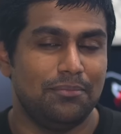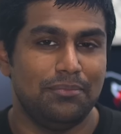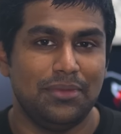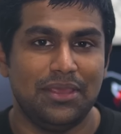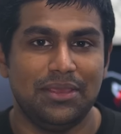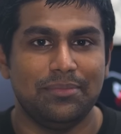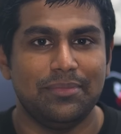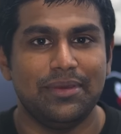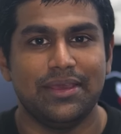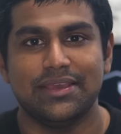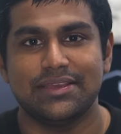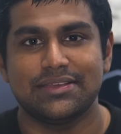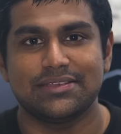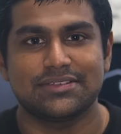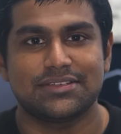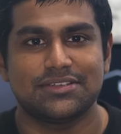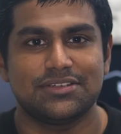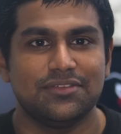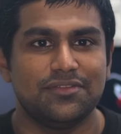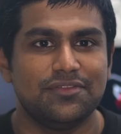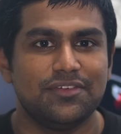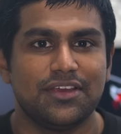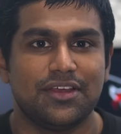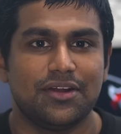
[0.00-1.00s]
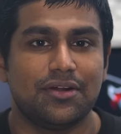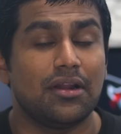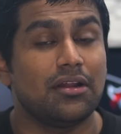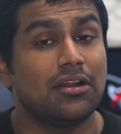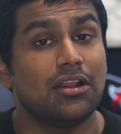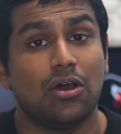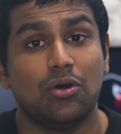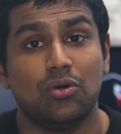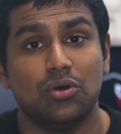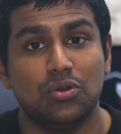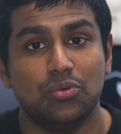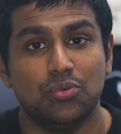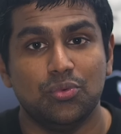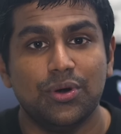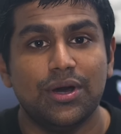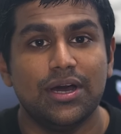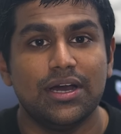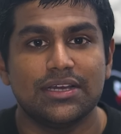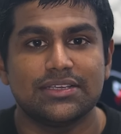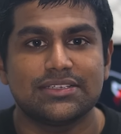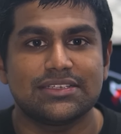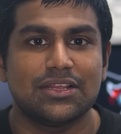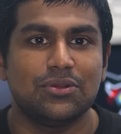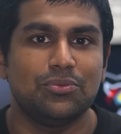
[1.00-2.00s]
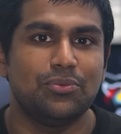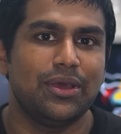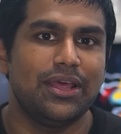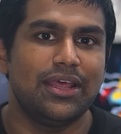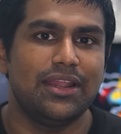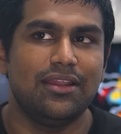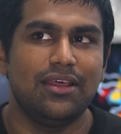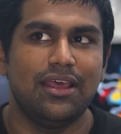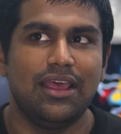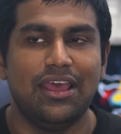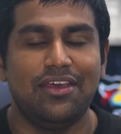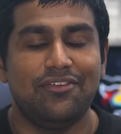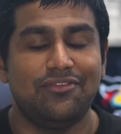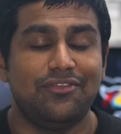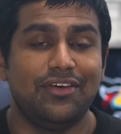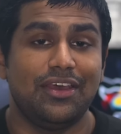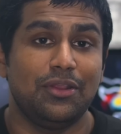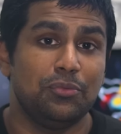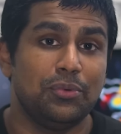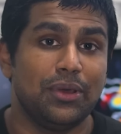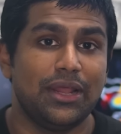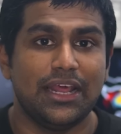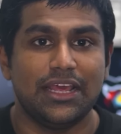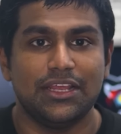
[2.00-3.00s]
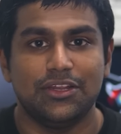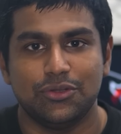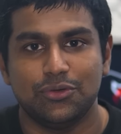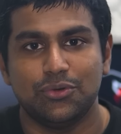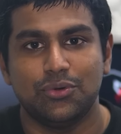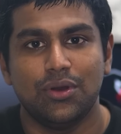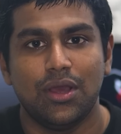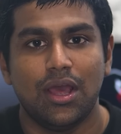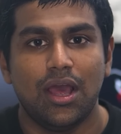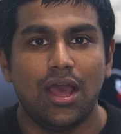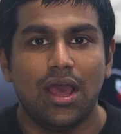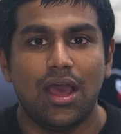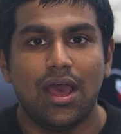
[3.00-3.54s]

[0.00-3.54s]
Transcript: Mi Mix to figure out how it works and when if and when I do,